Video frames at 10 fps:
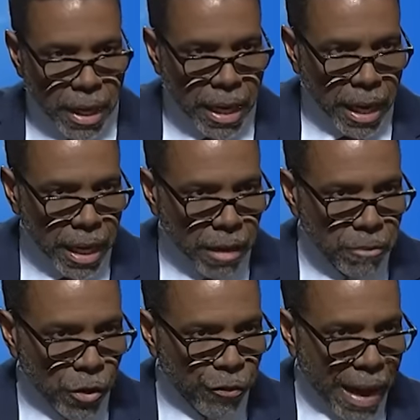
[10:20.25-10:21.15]
In
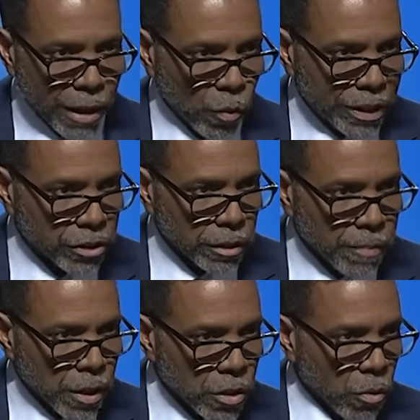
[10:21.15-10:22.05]
Him, you'll find
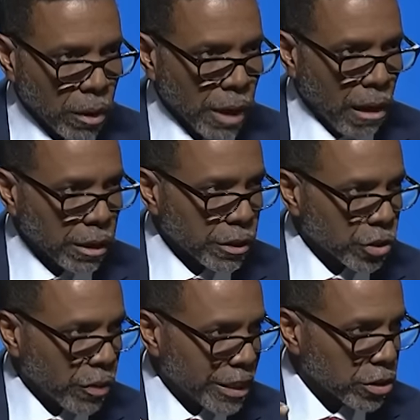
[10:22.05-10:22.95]
wisdom. You want all of the
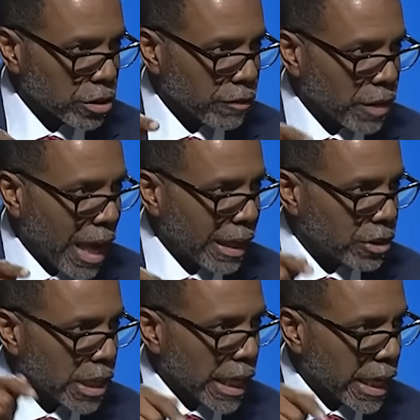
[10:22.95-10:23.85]
treasures of knowledge?